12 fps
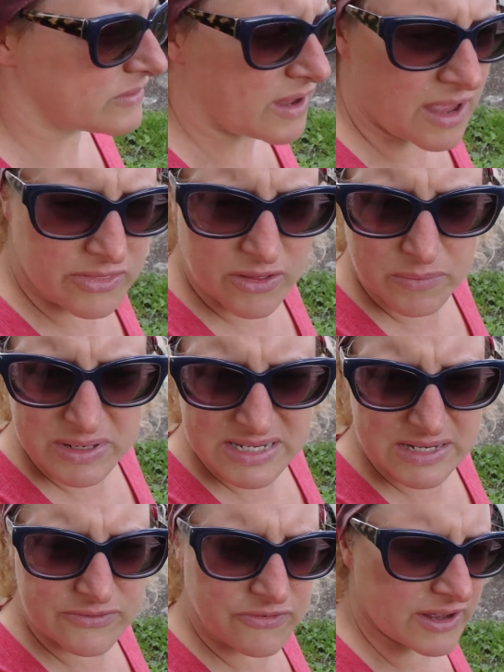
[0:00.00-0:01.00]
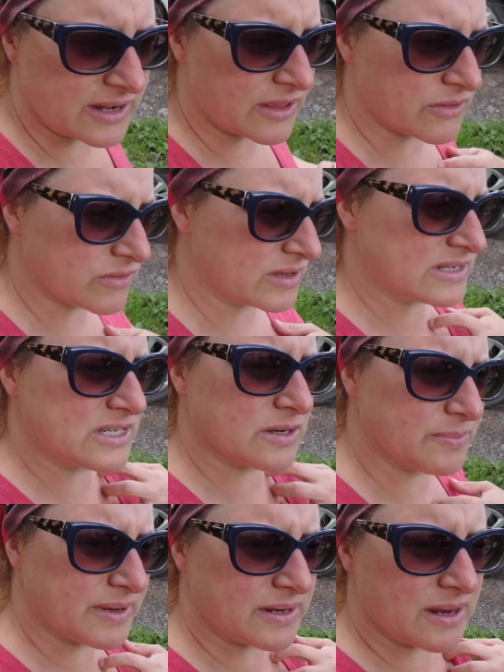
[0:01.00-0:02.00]
I thought we did find other things
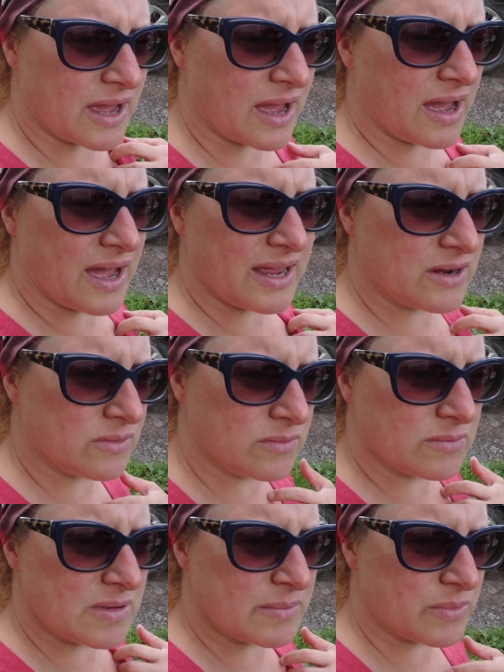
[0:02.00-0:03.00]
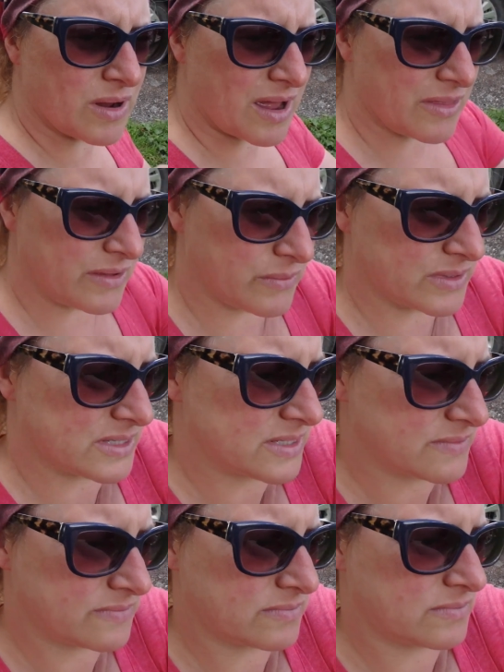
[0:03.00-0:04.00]
here, but I don't remember. I think it was
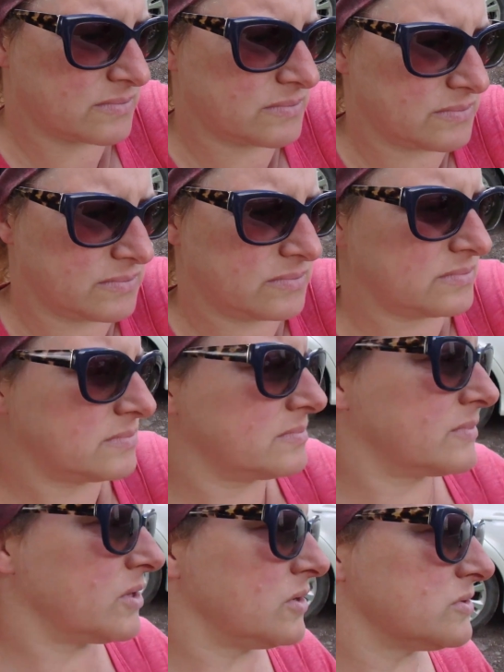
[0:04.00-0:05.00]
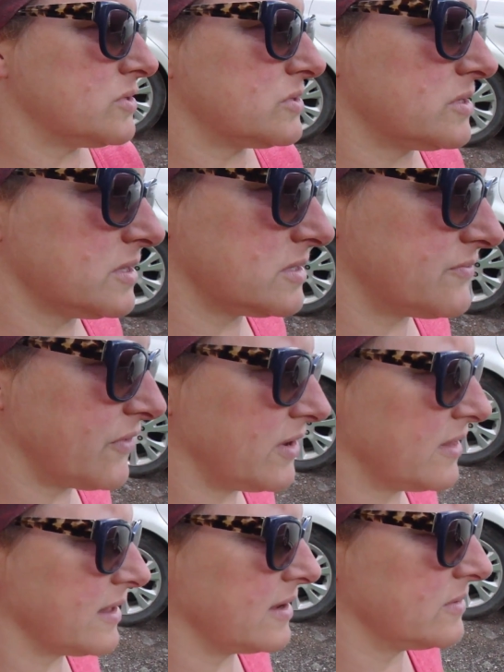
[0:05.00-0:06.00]
closer to the
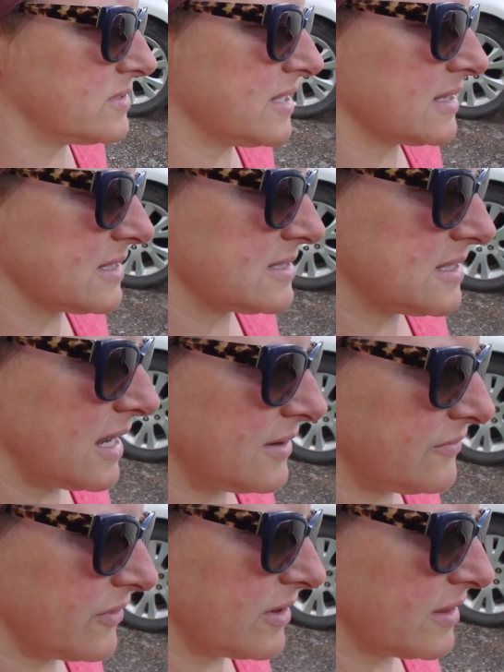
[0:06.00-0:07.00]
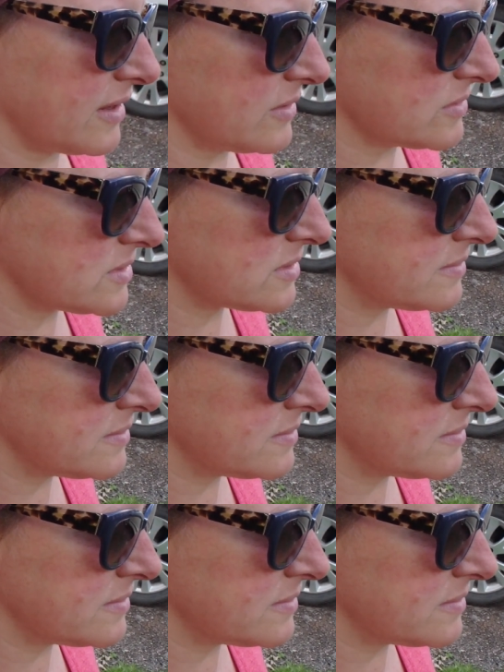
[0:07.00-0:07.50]
front of the house, like the side front of the house.